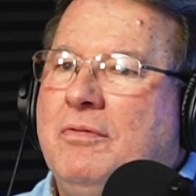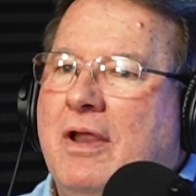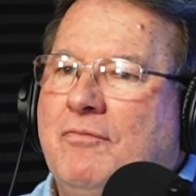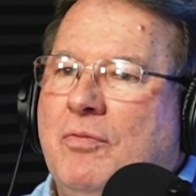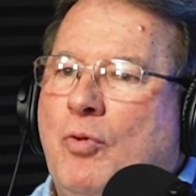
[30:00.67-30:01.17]

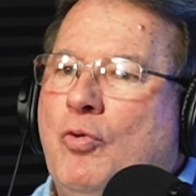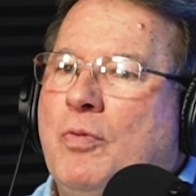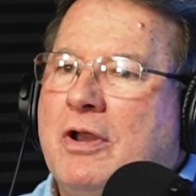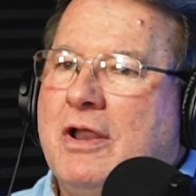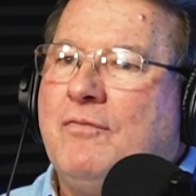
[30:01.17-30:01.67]
every
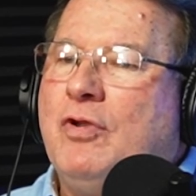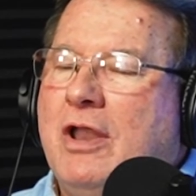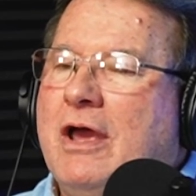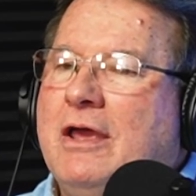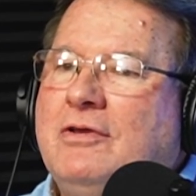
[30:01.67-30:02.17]
moment and every
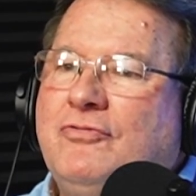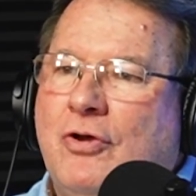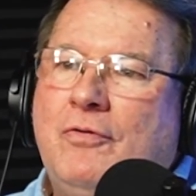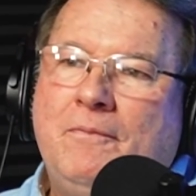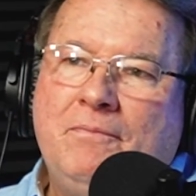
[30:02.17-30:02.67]
day. So
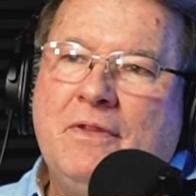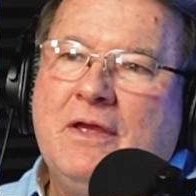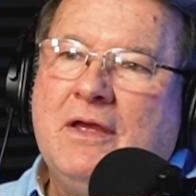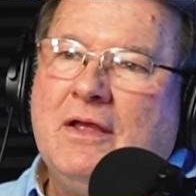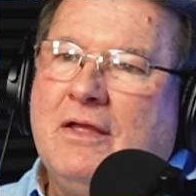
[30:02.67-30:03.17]

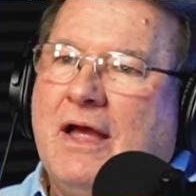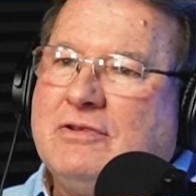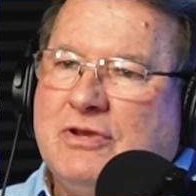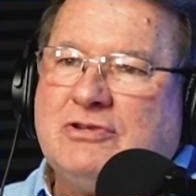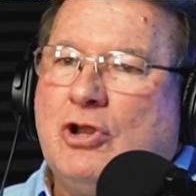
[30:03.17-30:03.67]

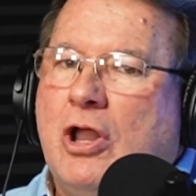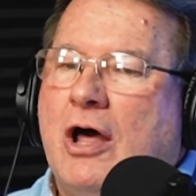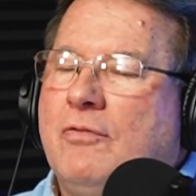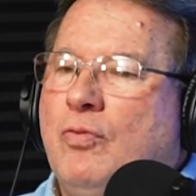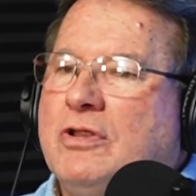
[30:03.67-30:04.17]
that's a
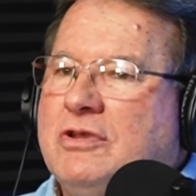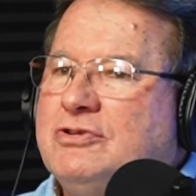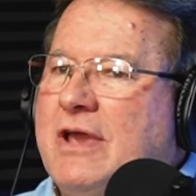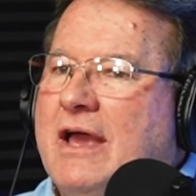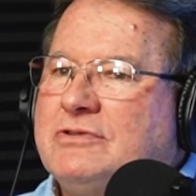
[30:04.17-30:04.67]
lot of what
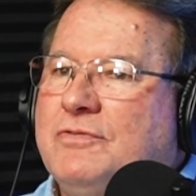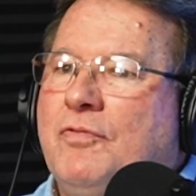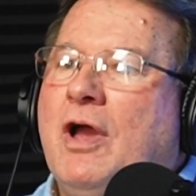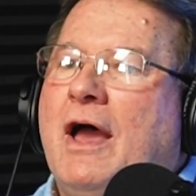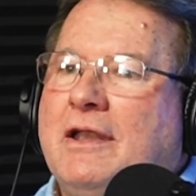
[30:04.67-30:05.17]
these acts of
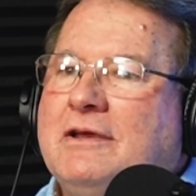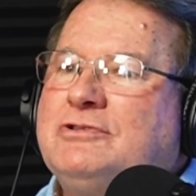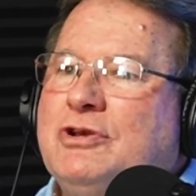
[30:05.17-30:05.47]
kindness.